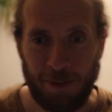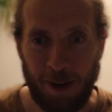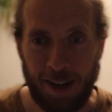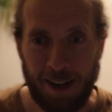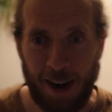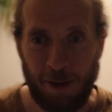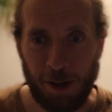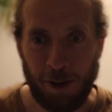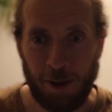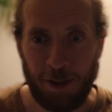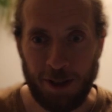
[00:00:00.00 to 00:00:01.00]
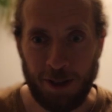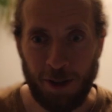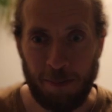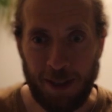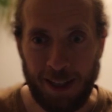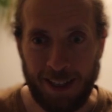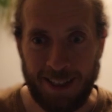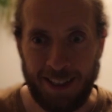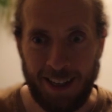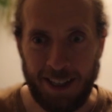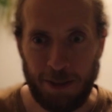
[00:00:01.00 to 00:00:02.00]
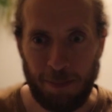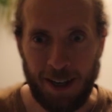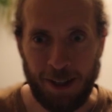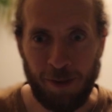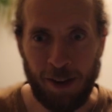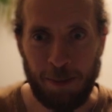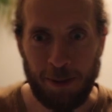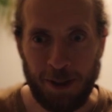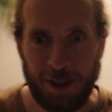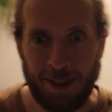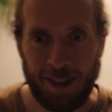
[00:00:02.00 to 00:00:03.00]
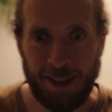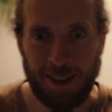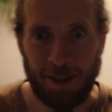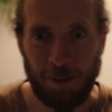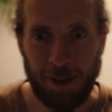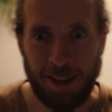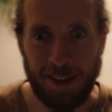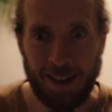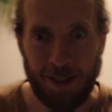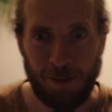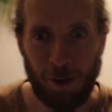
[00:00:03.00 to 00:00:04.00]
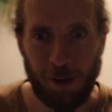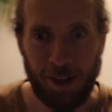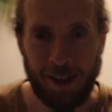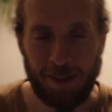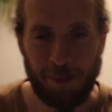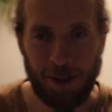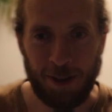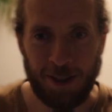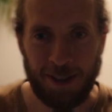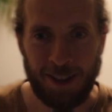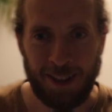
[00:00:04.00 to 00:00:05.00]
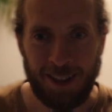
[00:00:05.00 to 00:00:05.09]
where our code is not being changed by developers within this folder here, because